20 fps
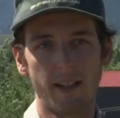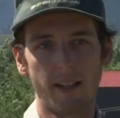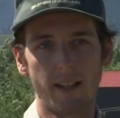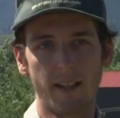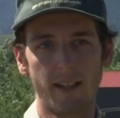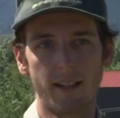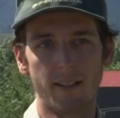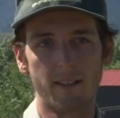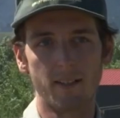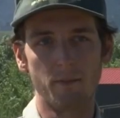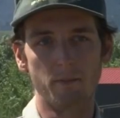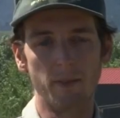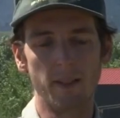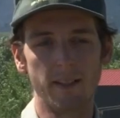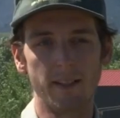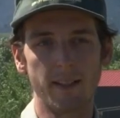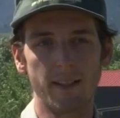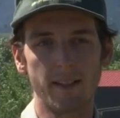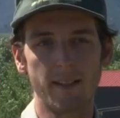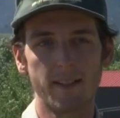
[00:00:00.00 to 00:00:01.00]
and
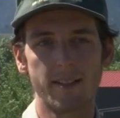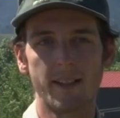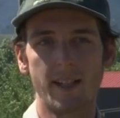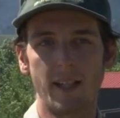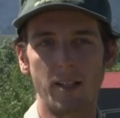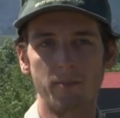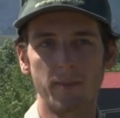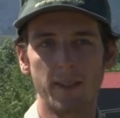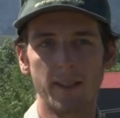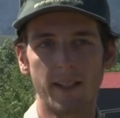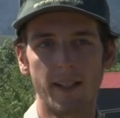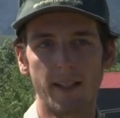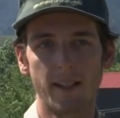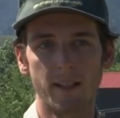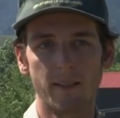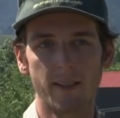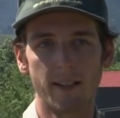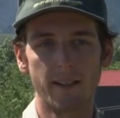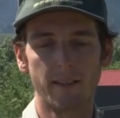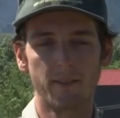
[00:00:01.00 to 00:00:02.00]
building containment line
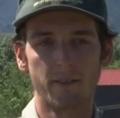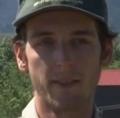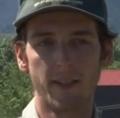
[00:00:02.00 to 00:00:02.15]
around the